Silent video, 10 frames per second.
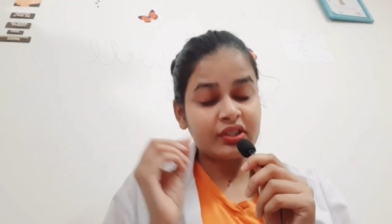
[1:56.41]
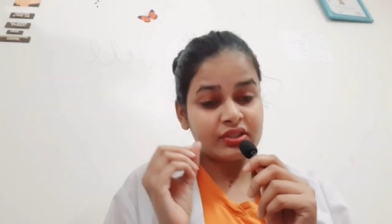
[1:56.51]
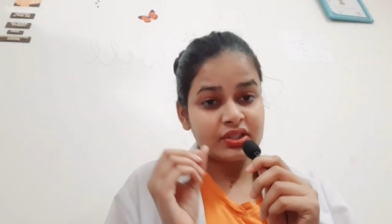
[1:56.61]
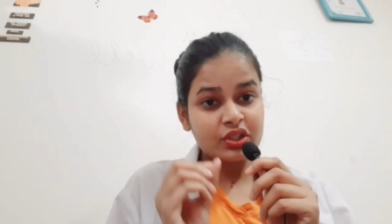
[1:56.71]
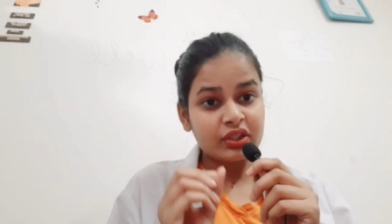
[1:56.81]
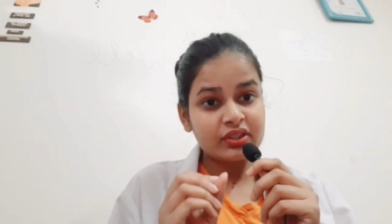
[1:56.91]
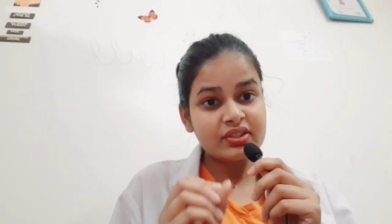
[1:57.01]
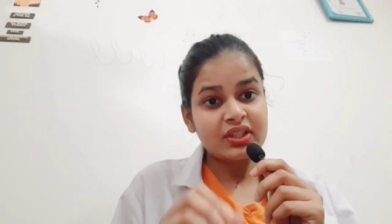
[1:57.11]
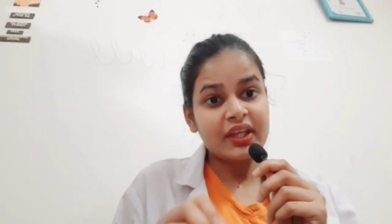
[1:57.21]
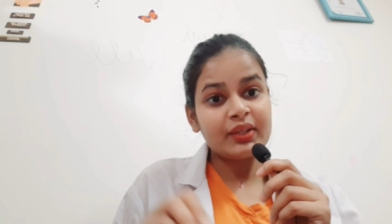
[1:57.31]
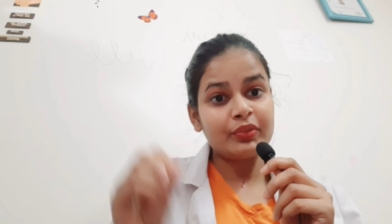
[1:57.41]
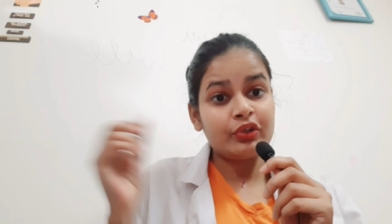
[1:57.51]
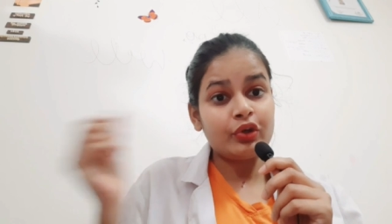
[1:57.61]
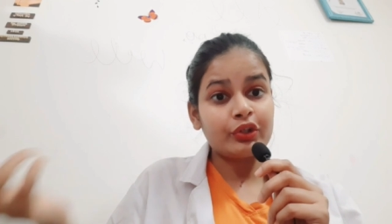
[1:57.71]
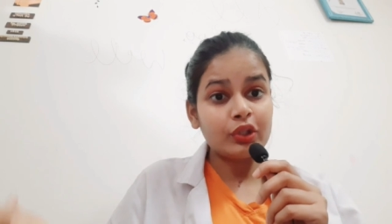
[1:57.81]
disorders like
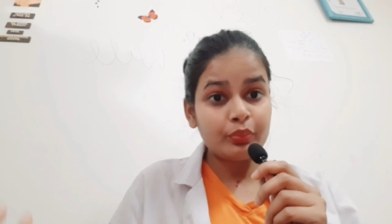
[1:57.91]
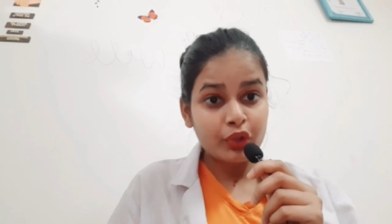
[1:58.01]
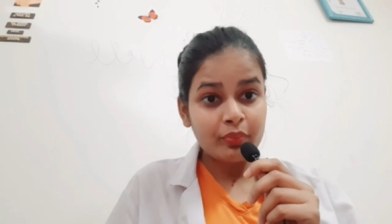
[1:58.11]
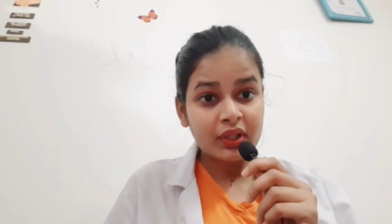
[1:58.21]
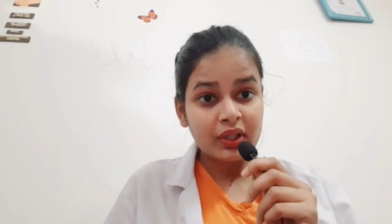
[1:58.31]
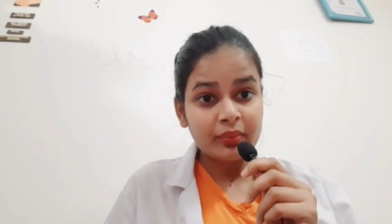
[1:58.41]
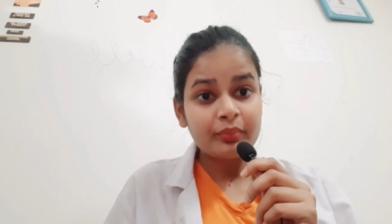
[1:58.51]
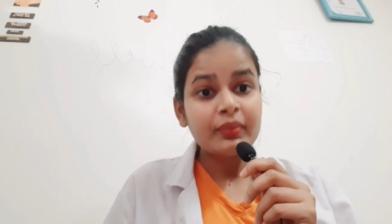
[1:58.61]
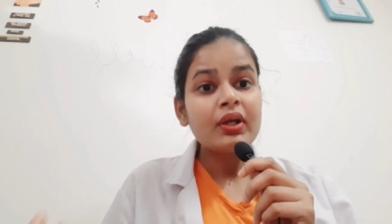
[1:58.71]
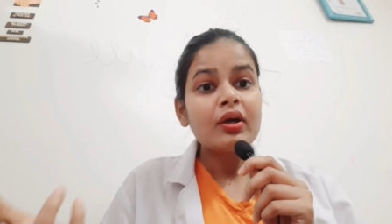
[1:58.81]
periodontal problem.